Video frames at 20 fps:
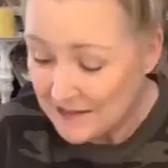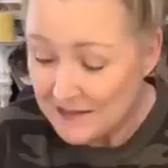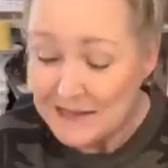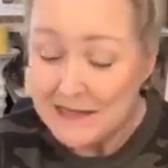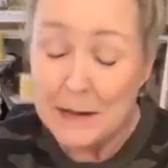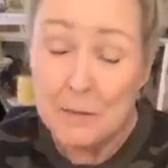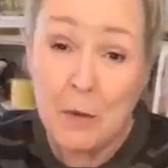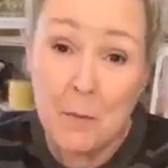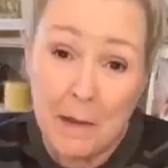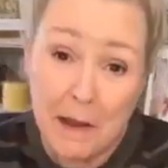
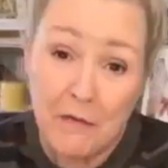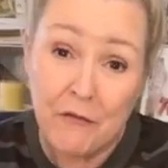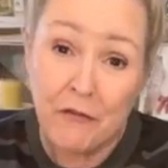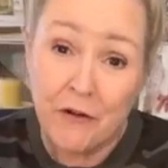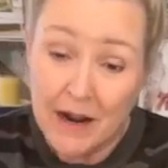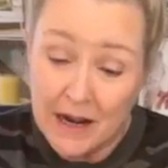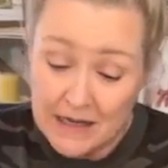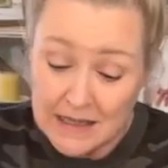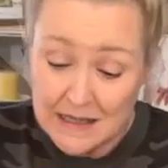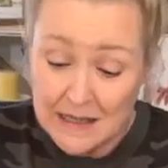missing some of my
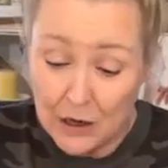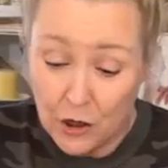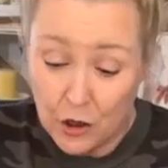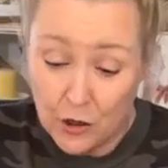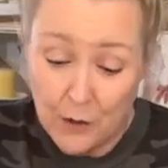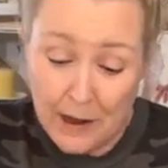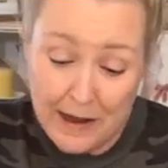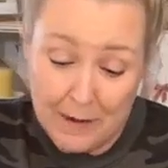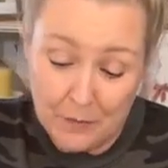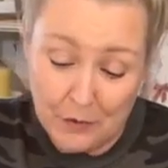friends that
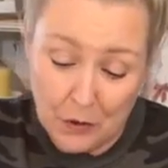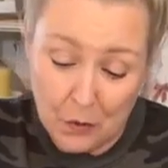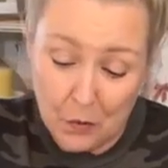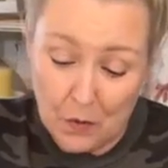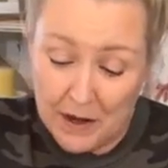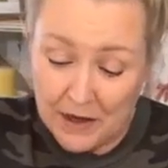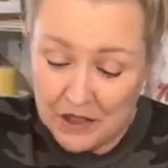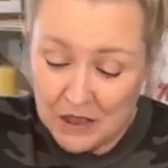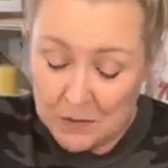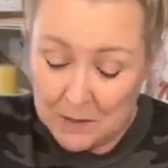aren't able to
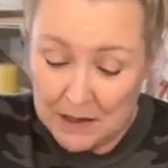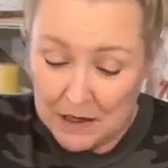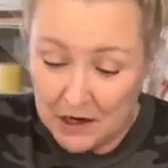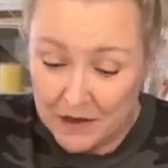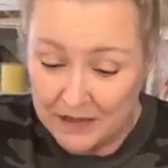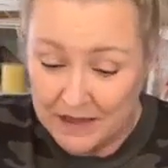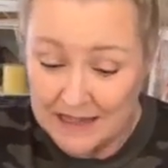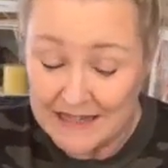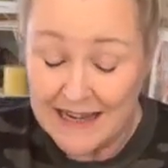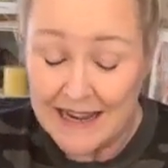watch me
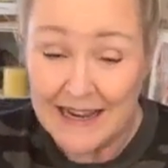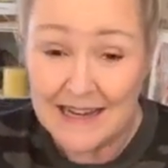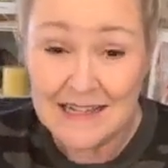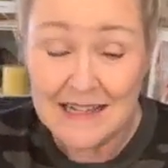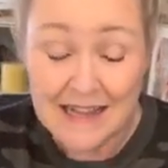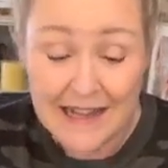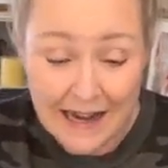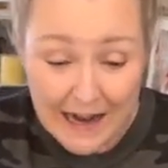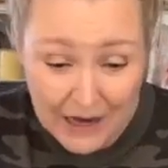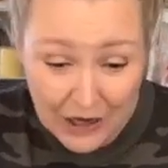on the
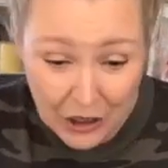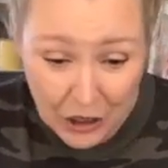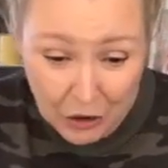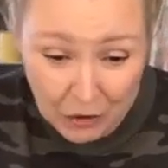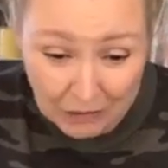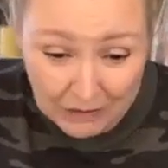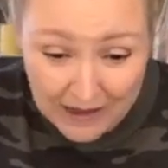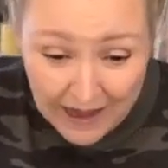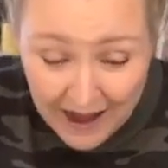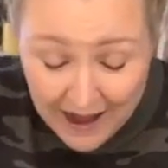days that I
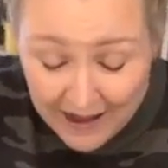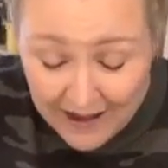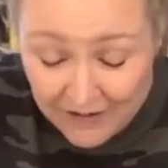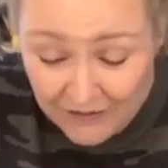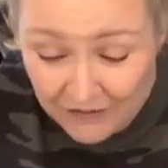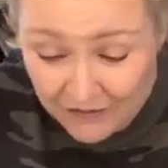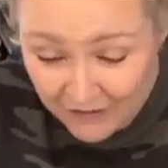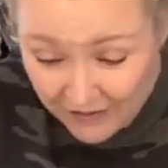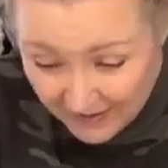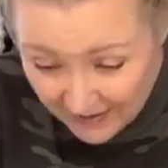go
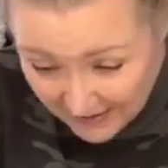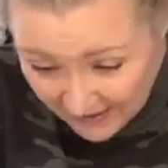live.